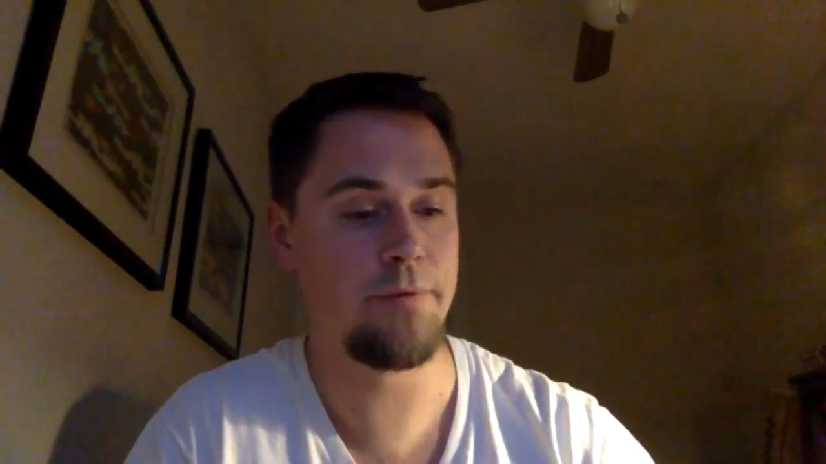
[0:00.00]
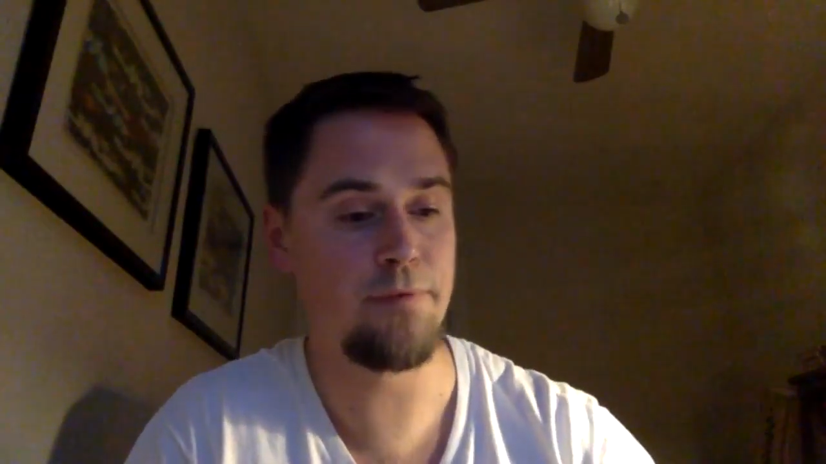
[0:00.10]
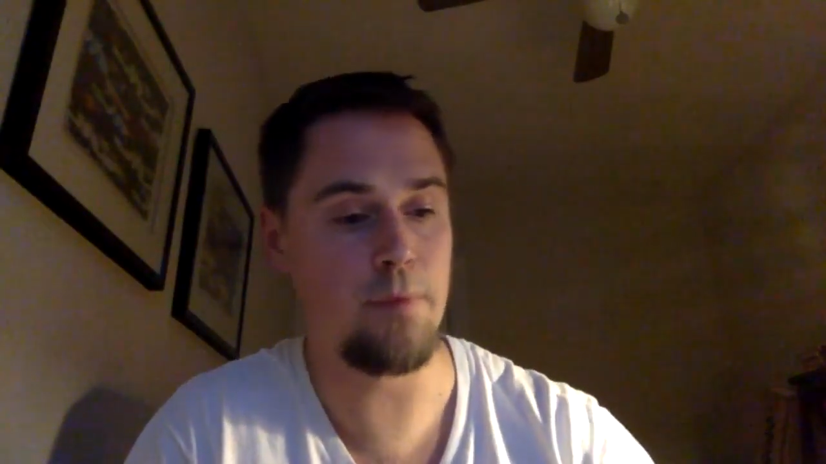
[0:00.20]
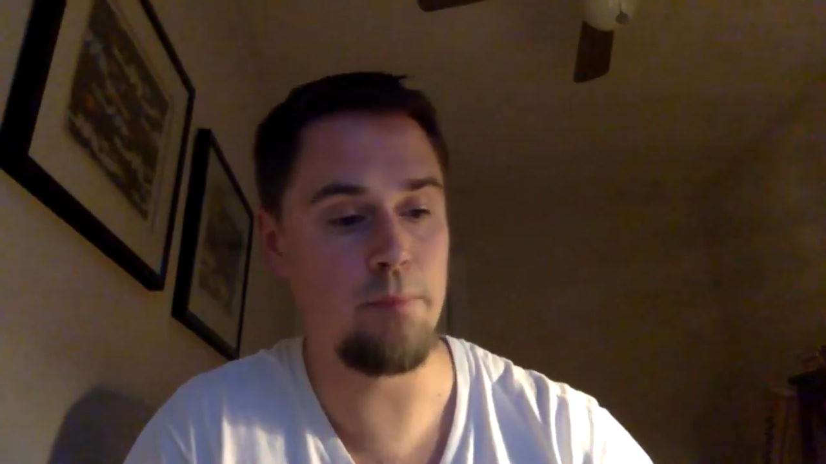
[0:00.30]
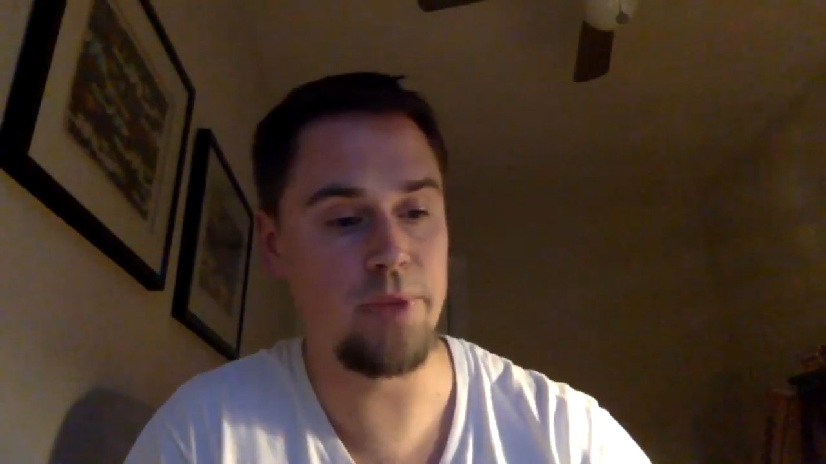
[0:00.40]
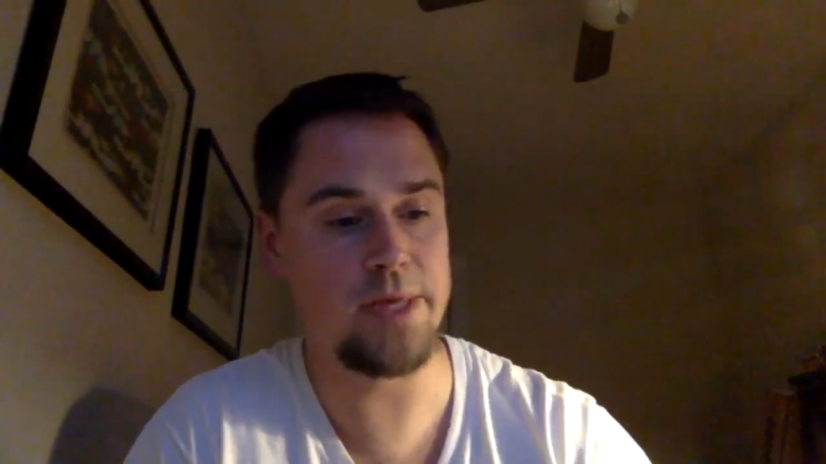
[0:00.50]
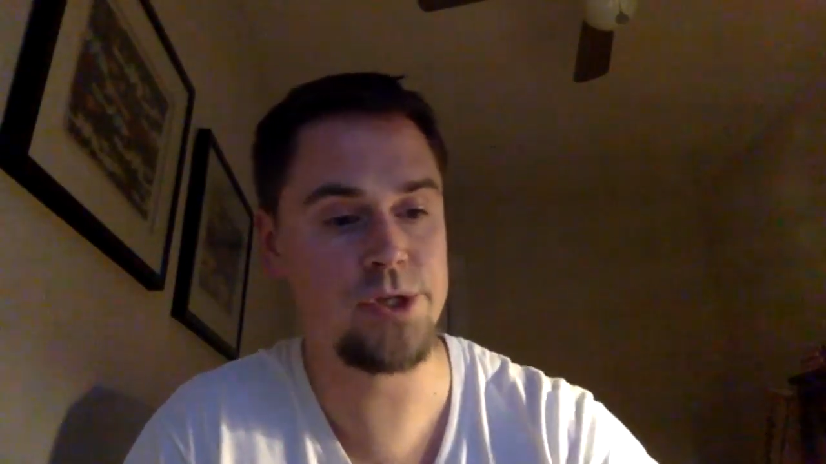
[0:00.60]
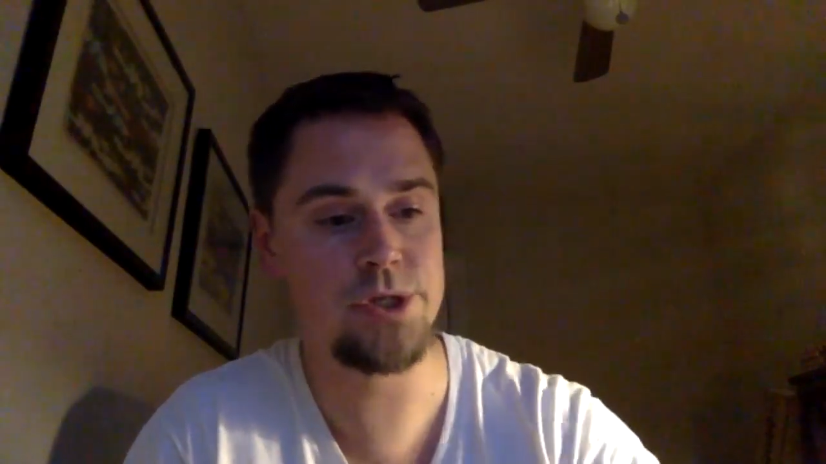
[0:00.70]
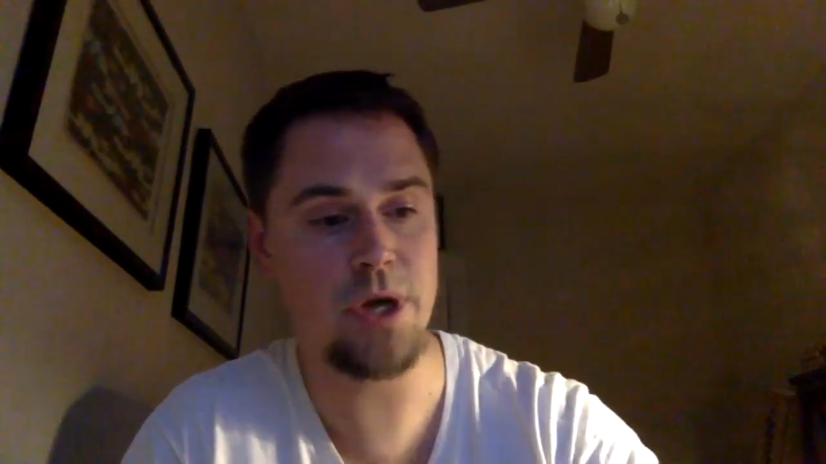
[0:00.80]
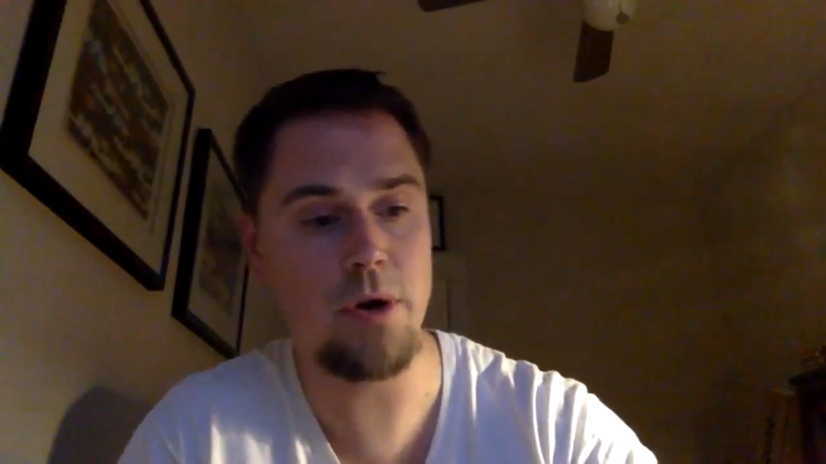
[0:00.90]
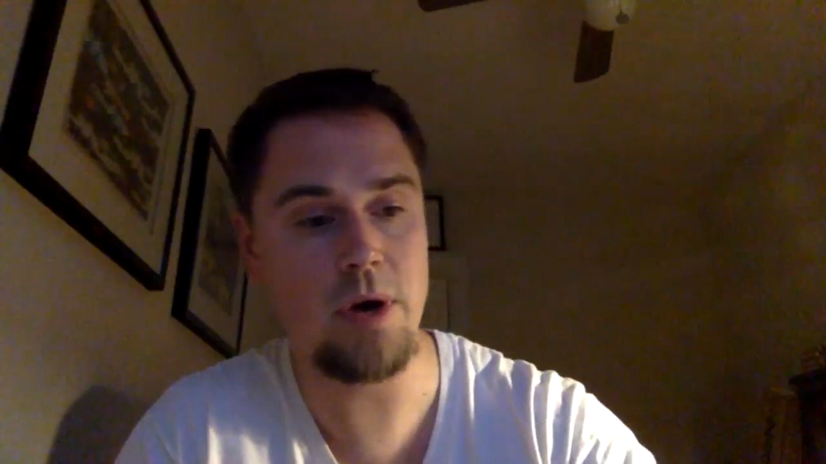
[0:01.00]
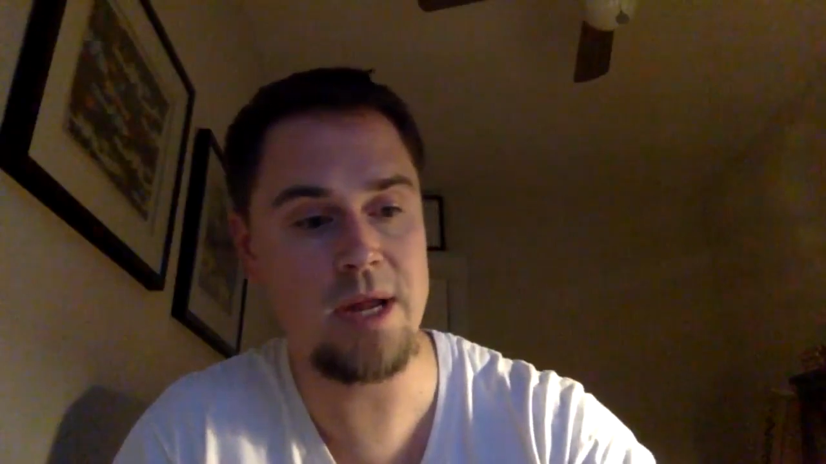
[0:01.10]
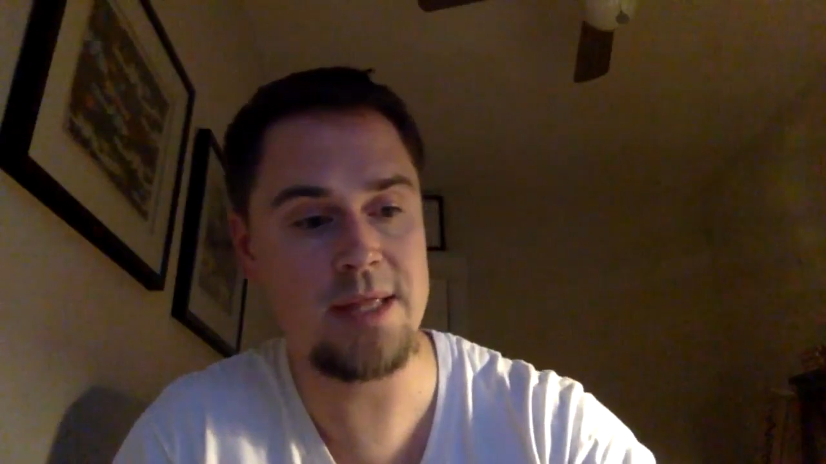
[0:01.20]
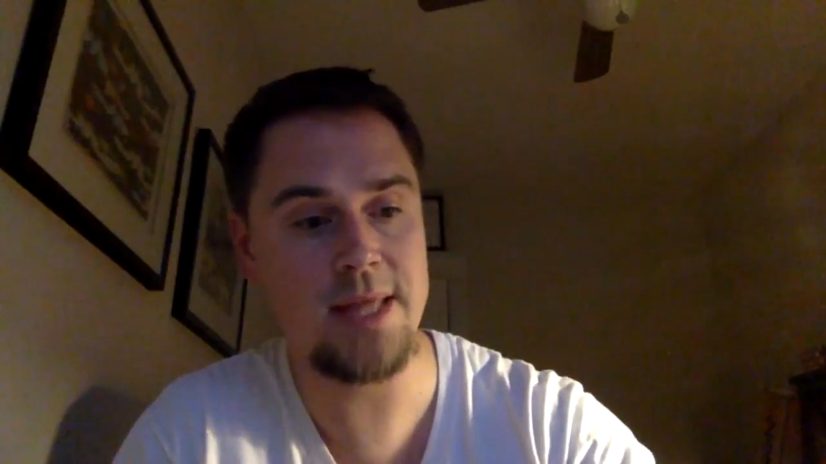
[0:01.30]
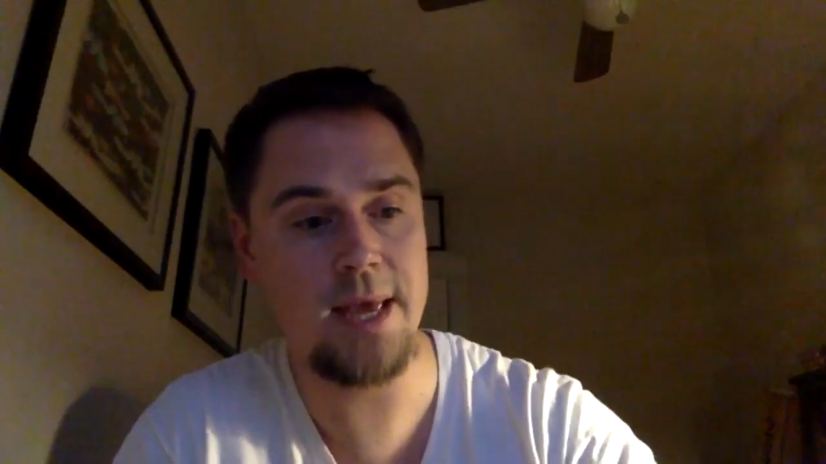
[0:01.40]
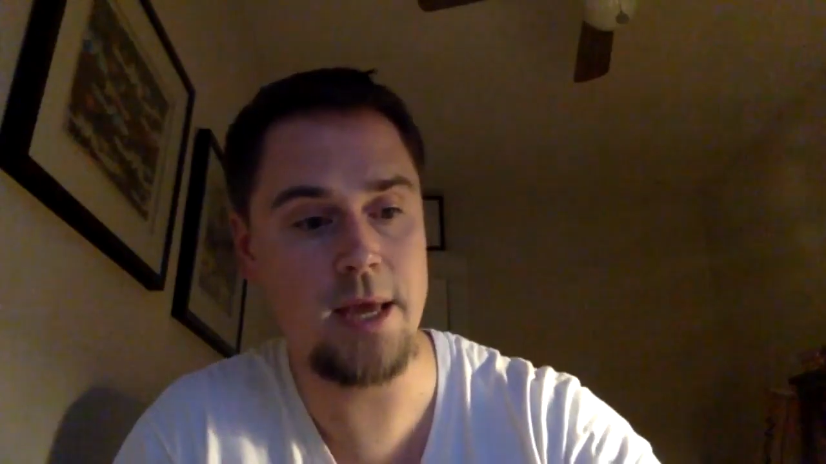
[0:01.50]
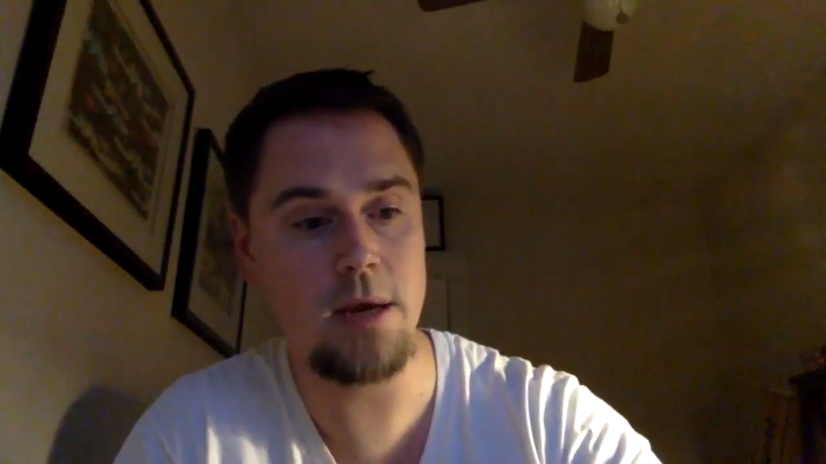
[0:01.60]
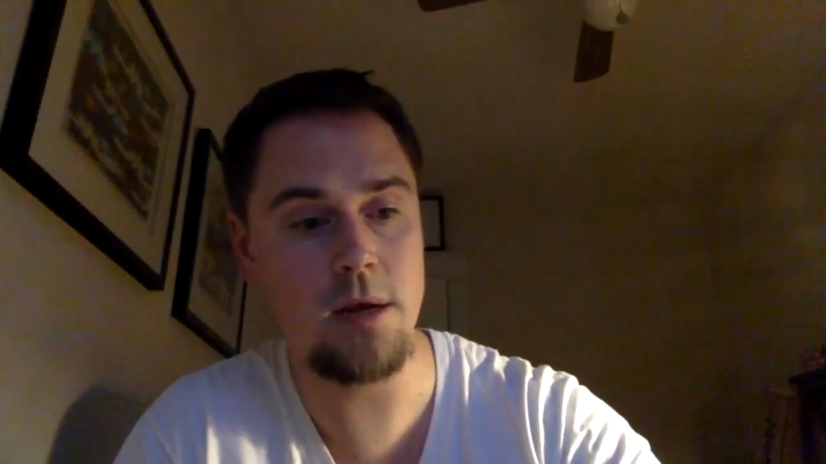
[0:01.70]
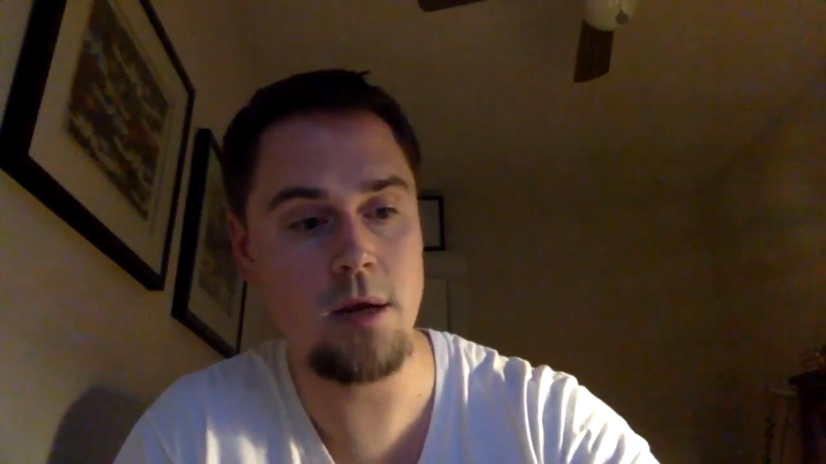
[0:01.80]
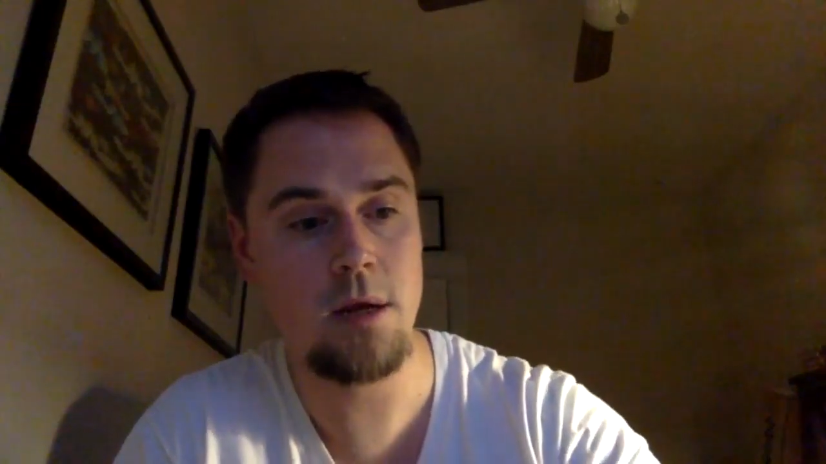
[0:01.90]
from Blade Show, and
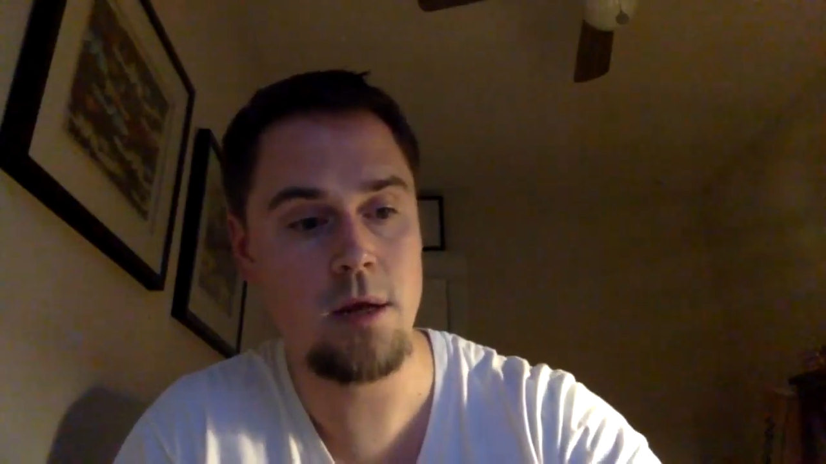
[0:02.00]
then